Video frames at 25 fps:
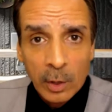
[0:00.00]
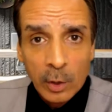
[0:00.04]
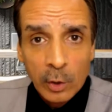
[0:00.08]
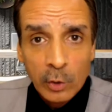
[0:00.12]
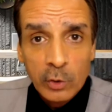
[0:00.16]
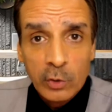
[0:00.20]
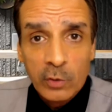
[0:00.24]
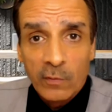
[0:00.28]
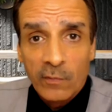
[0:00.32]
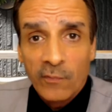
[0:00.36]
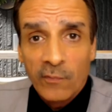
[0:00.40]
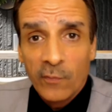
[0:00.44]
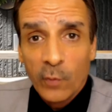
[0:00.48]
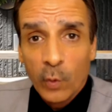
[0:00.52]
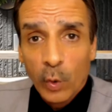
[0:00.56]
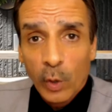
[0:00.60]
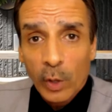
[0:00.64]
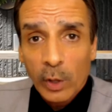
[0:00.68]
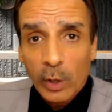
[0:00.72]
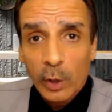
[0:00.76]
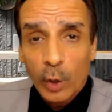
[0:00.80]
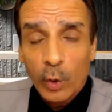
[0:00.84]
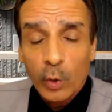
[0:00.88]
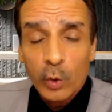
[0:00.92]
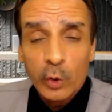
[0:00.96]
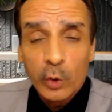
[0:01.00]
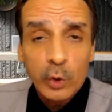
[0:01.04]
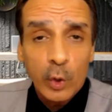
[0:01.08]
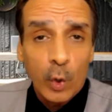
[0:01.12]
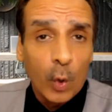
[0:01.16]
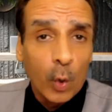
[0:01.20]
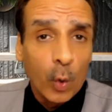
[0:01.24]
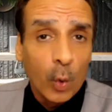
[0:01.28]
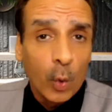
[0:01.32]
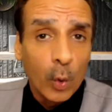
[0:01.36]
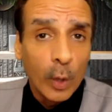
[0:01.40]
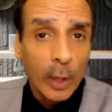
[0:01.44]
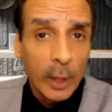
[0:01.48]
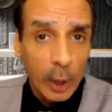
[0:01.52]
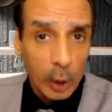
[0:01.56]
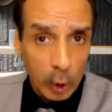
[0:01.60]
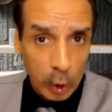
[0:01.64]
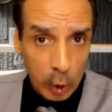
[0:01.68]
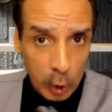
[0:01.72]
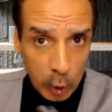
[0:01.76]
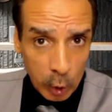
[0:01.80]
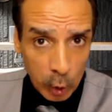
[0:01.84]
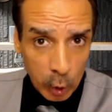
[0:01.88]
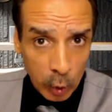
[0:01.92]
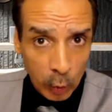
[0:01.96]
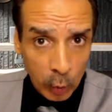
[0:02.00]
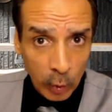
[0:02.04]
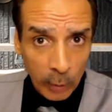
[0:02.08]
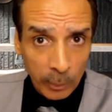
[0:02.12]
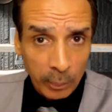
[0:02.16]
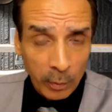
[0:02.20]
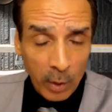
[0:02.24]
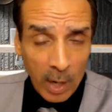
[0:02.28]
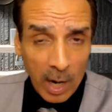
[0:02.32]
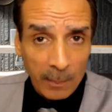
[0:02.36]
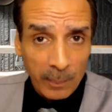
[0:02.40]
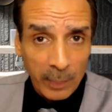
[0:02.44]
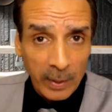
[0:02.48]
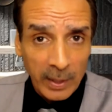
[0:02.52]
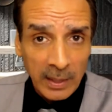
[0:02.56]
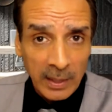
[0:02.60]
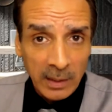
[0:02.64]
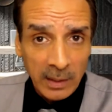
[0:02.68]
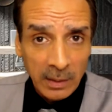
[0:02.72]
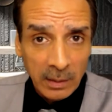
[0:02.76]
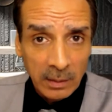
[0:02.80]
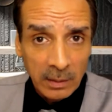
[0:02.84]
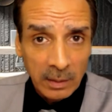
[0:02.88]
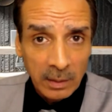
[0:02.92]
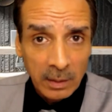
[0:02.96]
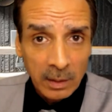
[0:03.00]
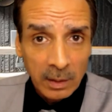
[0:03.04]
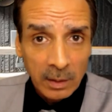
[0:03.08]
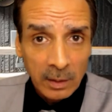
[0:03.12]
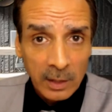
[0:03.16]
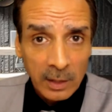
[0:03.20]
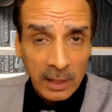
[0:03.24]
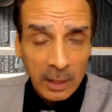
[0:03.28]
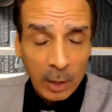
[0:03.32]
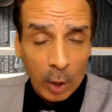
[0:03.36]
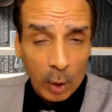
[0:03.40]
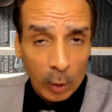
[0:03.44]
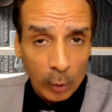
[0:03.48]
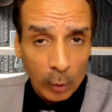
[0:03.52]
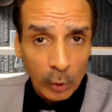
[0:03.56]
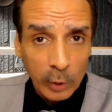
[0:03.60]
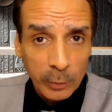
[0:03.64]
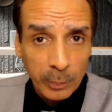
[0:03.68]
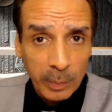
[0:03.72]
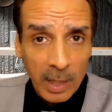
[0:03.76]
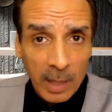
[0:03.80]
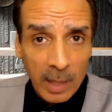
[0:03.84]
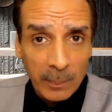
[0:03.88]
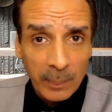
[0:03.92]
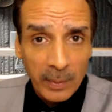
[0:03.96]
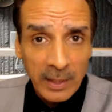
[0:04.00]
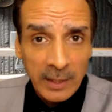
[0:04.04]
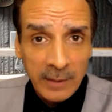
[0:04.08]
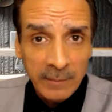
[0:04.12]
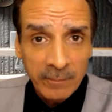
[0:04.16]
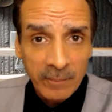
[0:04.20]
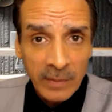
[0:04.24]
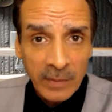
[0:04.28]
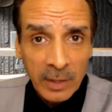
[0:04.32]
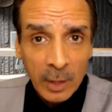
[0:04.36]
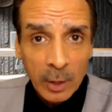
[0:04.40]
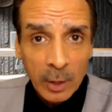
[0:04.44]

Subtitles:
to foreclose on your property, the owner's property,